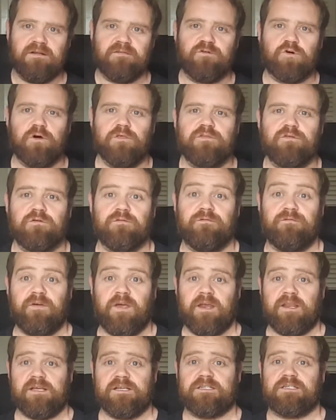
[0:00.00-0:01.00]
I've gone through
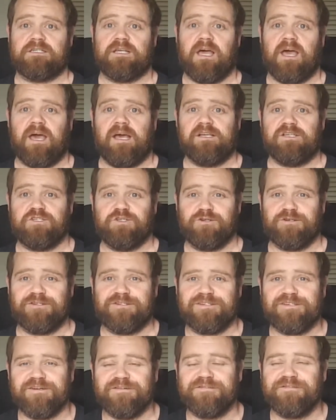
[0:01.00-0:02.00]
various
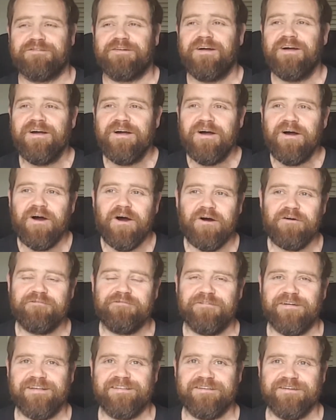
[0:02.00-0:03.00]
issues of
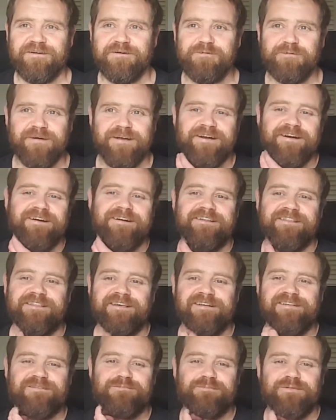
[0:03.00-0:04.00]
finding out where
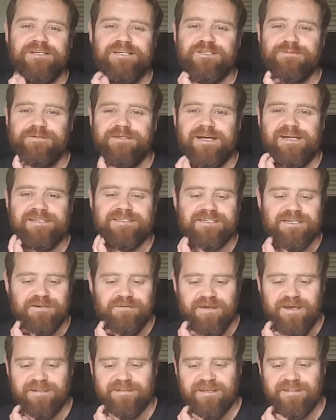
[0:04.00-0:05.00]
this placement is correct.